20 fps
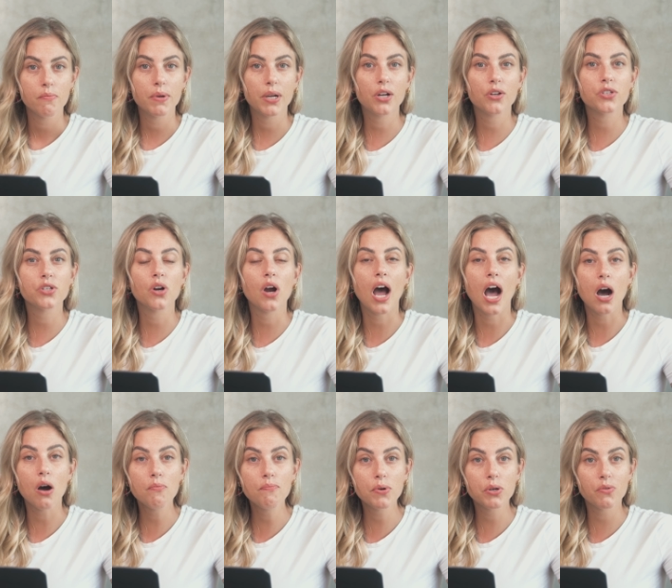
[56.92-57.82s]
because your
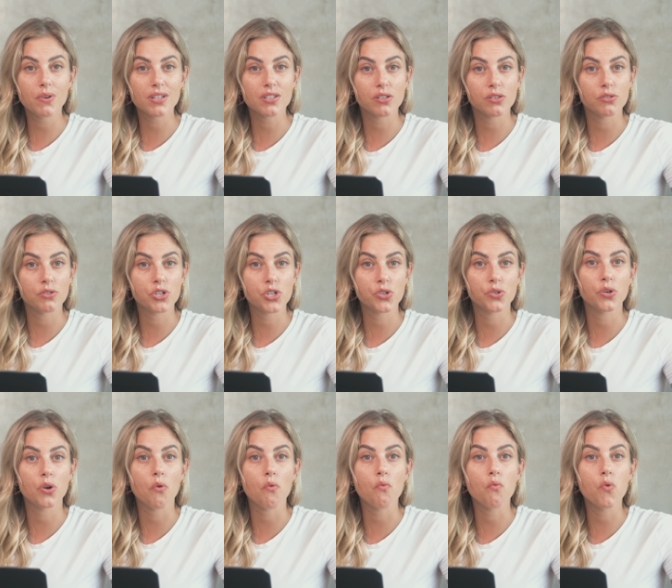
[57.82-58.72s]
output
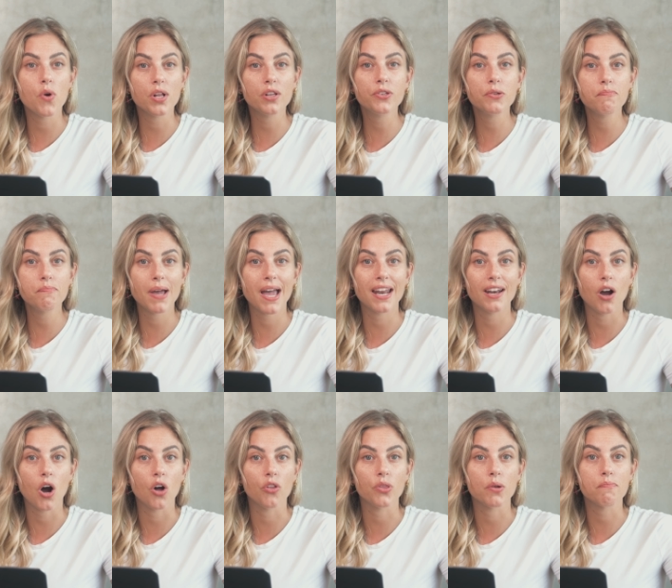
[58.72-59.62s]
resolution will depend
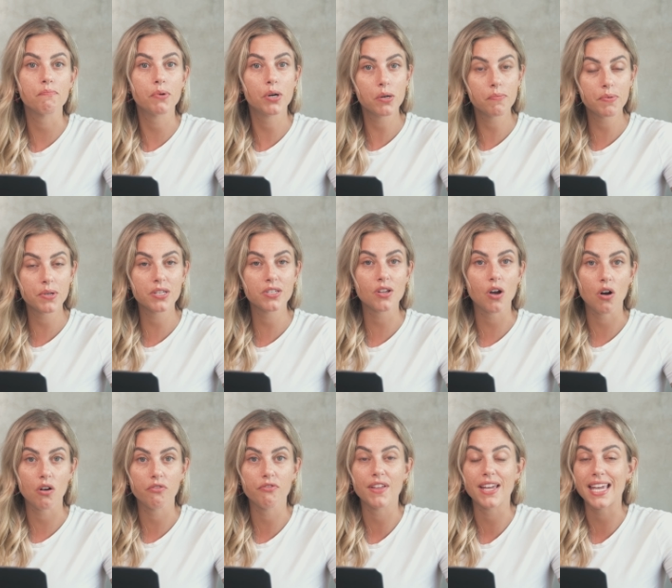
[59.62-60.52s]
on the purpose
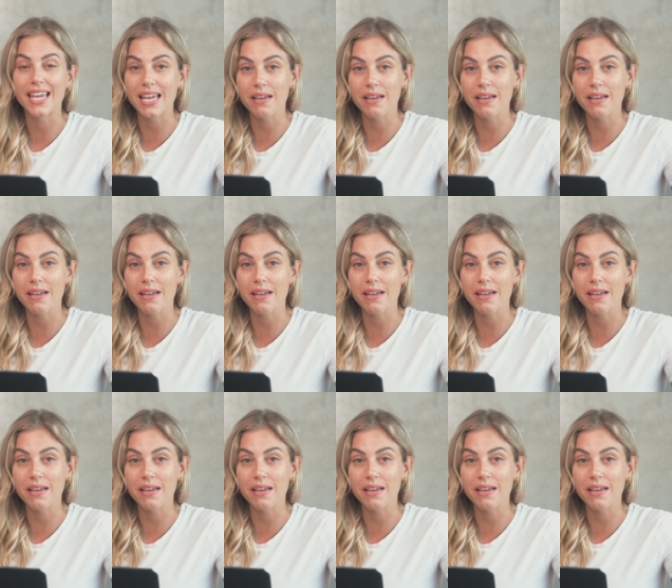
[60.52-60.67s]
of the